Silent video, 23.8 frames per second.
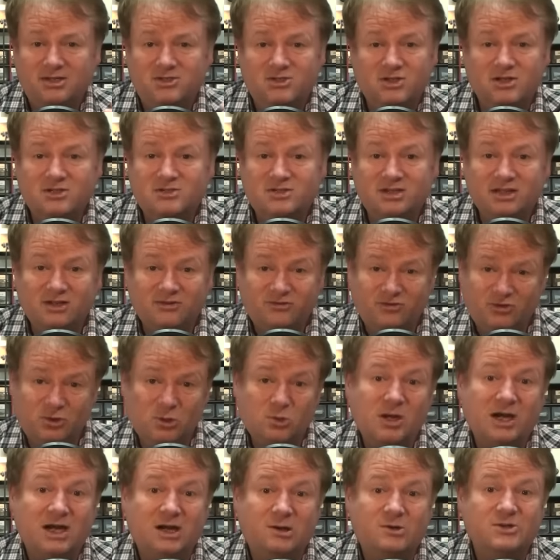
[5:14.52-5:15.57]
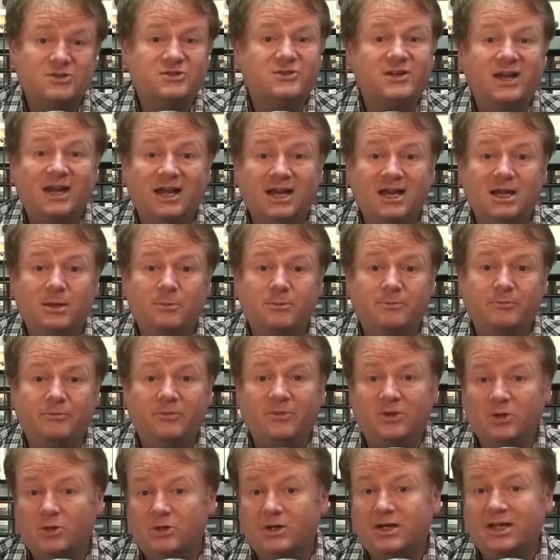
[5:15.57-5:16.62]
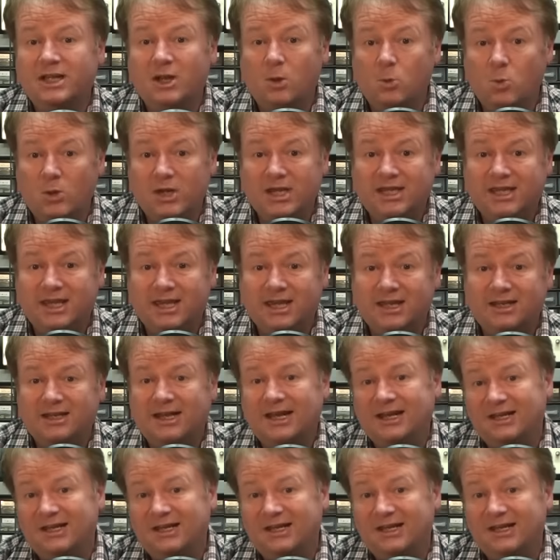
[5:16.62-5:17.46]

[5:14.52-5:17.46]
Just in a few hours' time, during a weekend,